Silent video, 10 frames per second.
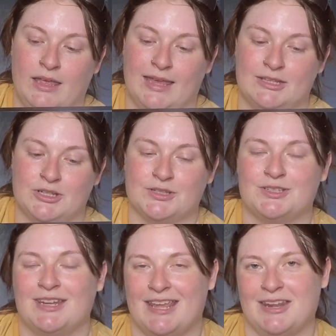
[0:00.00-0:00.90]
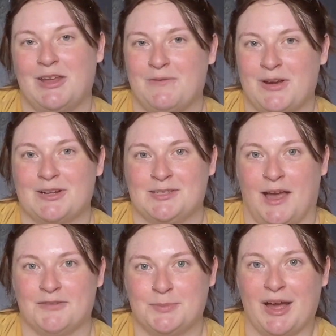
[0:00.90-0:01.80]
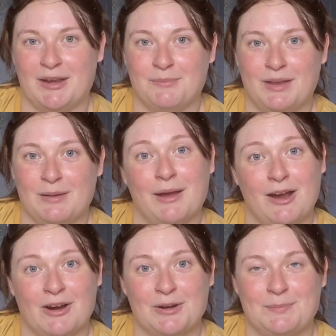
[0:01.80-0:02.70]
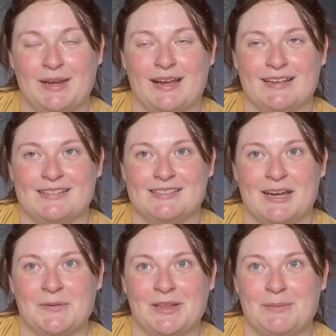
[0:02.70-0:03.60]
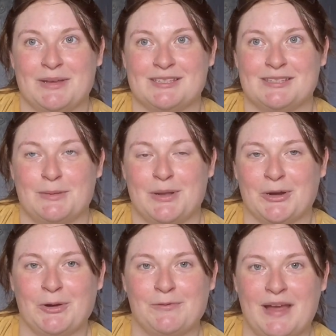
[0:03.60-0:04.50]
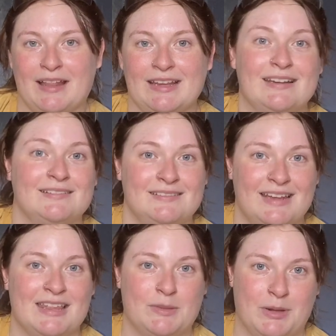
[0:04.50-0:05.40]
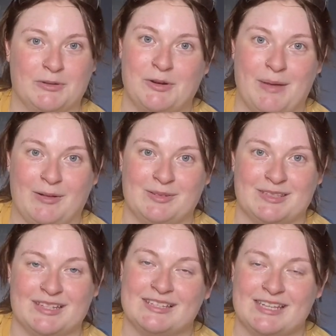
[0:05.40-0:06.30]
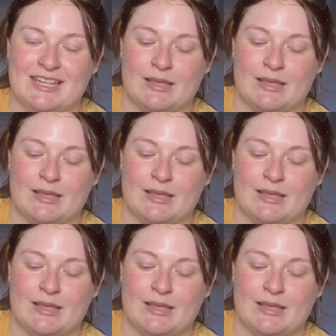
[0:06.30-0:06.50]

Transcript: it just hit a very soft spot in my heart because I really miss the Bitterroot Valley and the Bitterroot Mountains and seeing